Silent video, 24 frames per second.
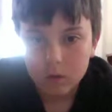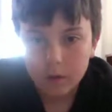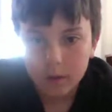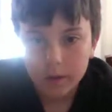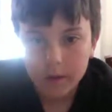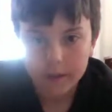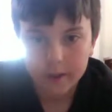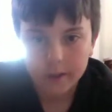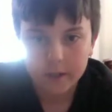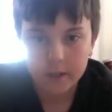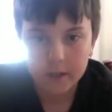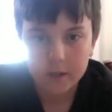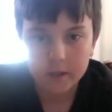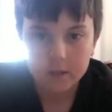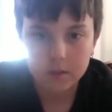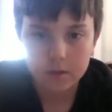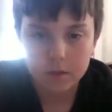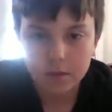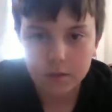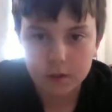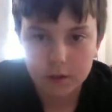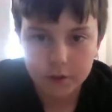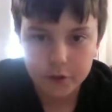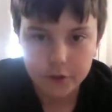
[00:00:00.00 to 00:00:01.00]
Hey guys,
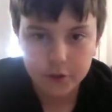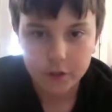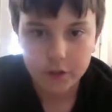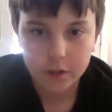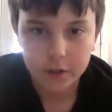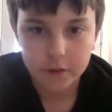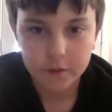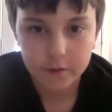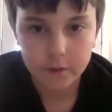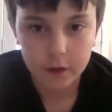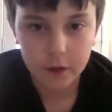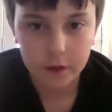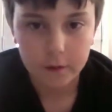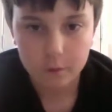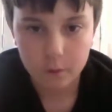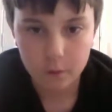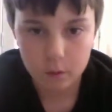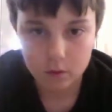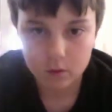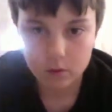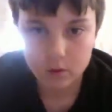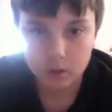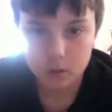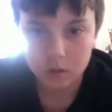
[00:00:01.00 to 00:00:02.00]

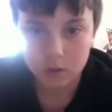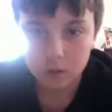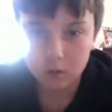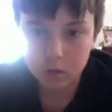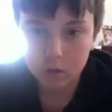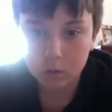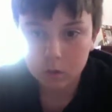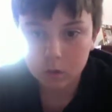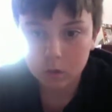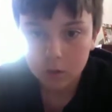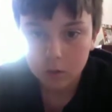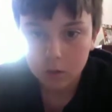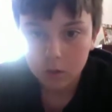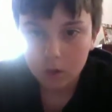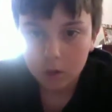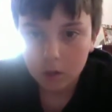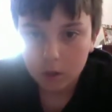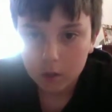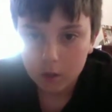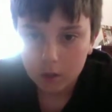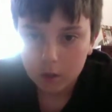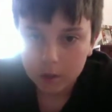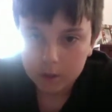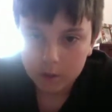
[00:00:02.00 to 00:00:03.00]
NinjaNick514,
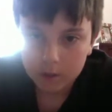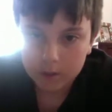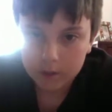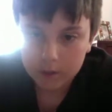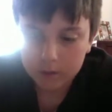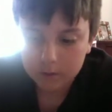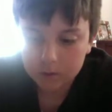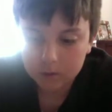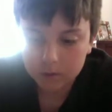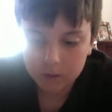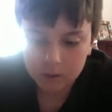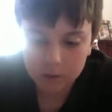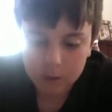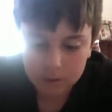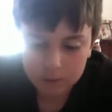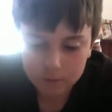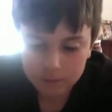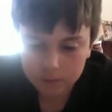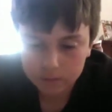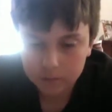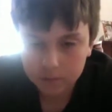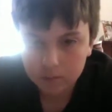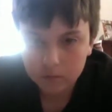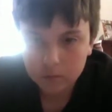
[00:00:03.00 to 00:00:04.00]
and
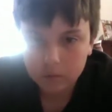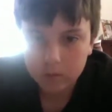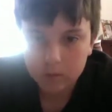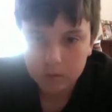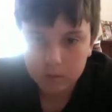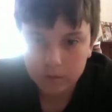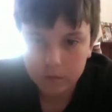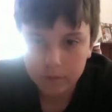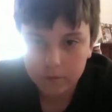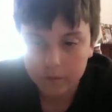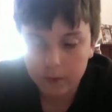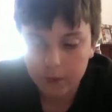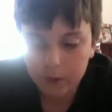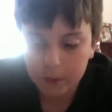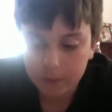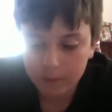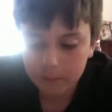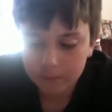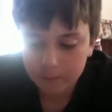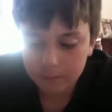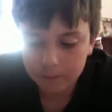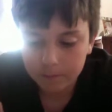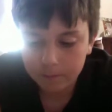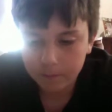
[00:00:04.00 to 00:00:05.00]

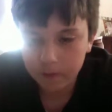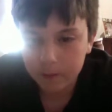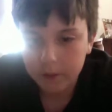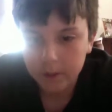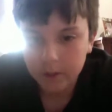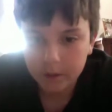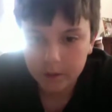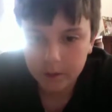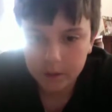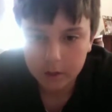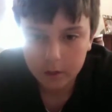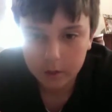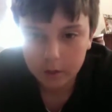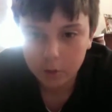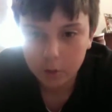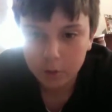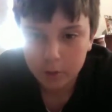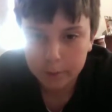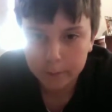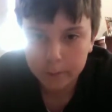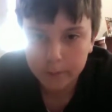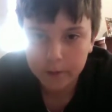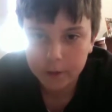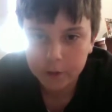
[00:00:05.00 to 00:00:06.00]
I'm making a quick
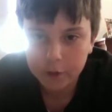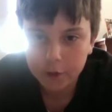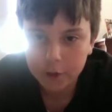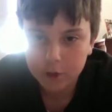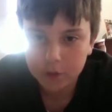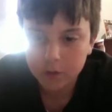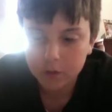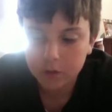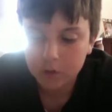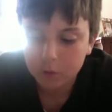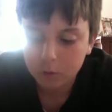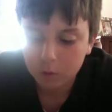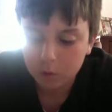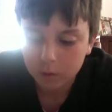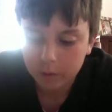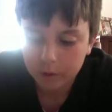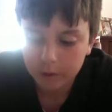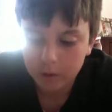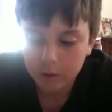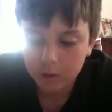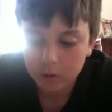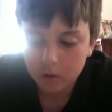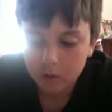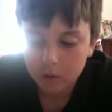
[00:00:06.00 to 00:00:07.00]
pitching
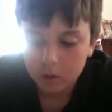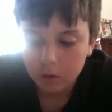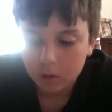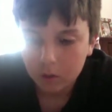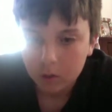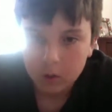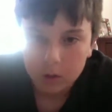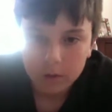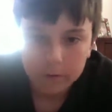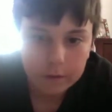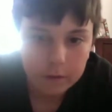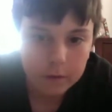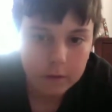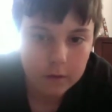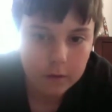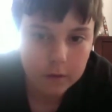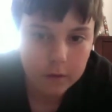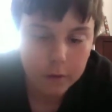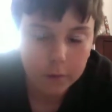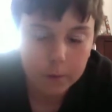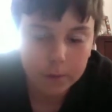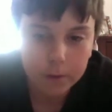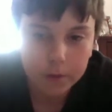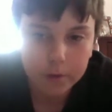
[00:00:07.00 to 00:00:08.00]
tutorial for the
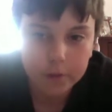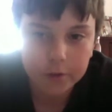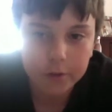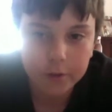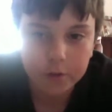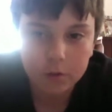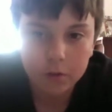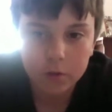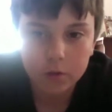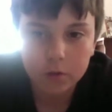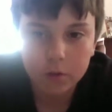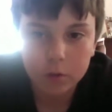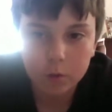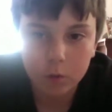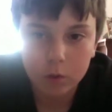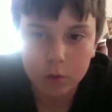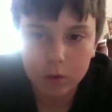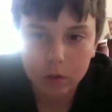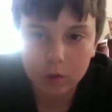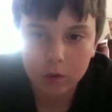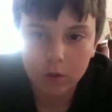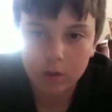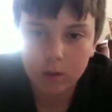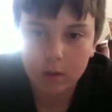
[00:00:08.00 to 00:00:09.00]
new pitchers who want
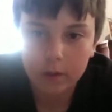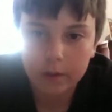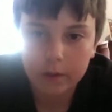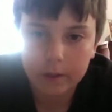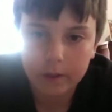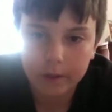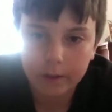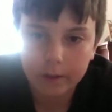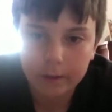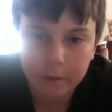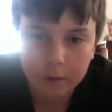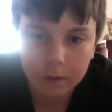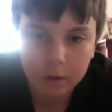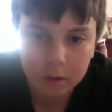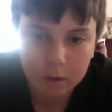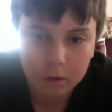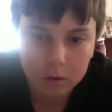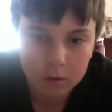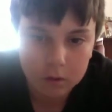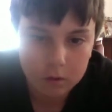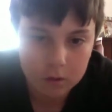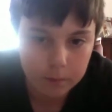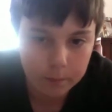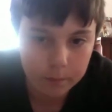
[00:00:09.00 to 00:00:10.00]
to learn how to throw
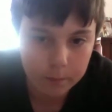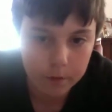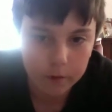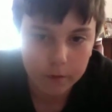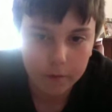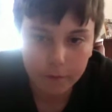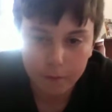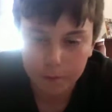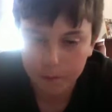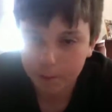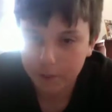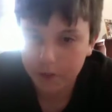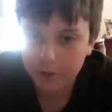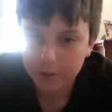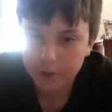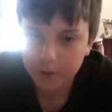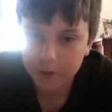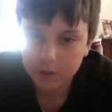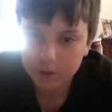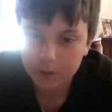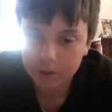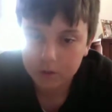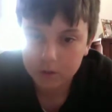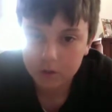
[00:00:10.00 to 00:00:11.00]
some different
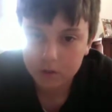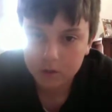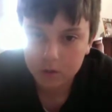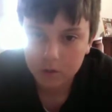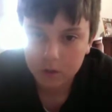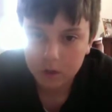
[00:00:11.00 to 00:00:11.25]
pitches.